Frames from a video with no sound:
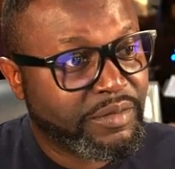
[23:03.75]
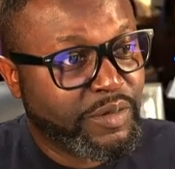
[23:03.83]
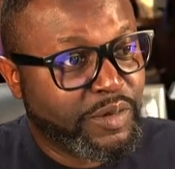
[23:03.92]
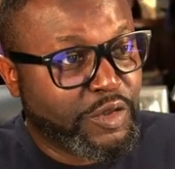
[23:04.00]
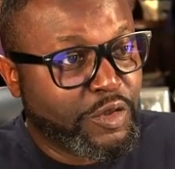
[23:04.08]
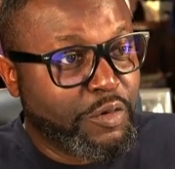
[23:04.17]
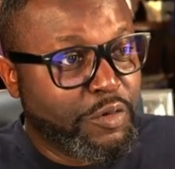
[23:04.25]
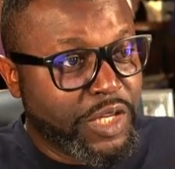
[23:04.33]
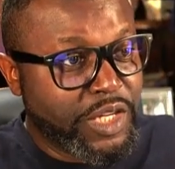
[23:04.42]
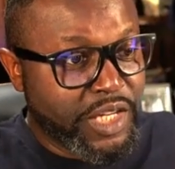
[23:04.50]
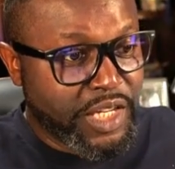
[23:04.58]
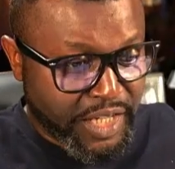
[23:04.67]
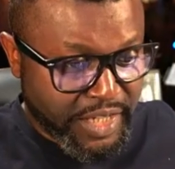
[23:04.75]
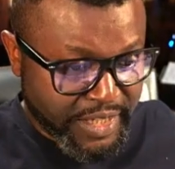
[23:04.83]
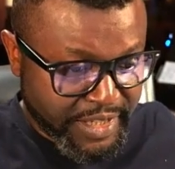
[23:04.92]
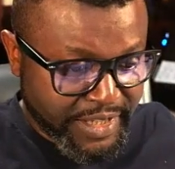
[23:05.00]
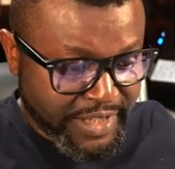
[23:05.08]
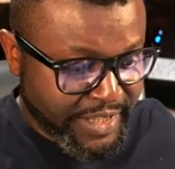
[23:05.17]
So we
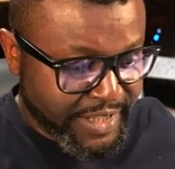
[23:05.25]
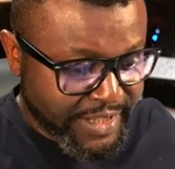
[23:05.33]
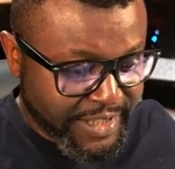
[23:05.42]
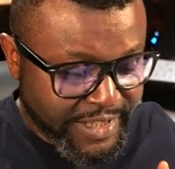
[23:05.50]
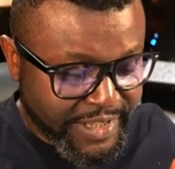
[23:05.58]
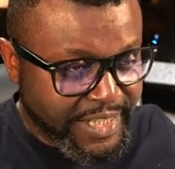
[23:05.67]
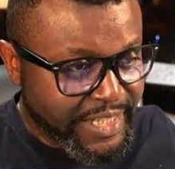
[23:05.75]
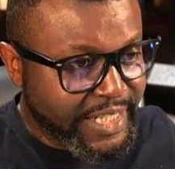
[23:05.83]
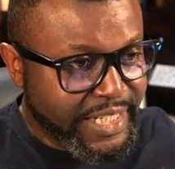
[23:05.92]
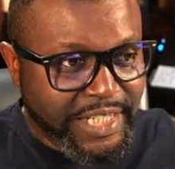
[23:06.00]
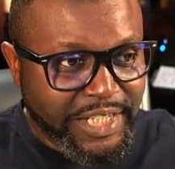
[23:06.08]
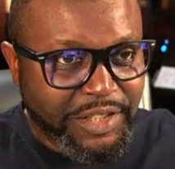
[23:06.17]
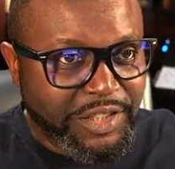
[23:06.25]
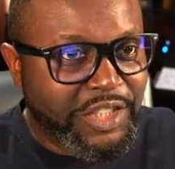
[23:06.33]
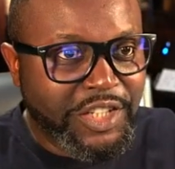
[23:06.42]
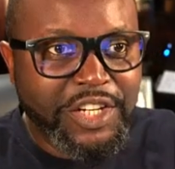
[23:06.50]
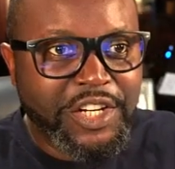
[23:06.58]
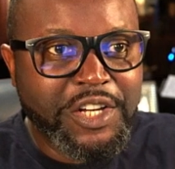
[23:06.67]
did a good
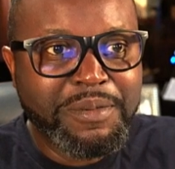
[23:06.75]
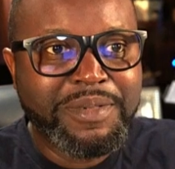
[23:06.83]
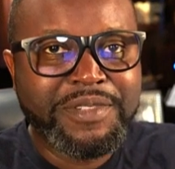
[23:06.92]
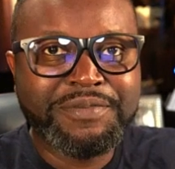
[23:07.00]
job.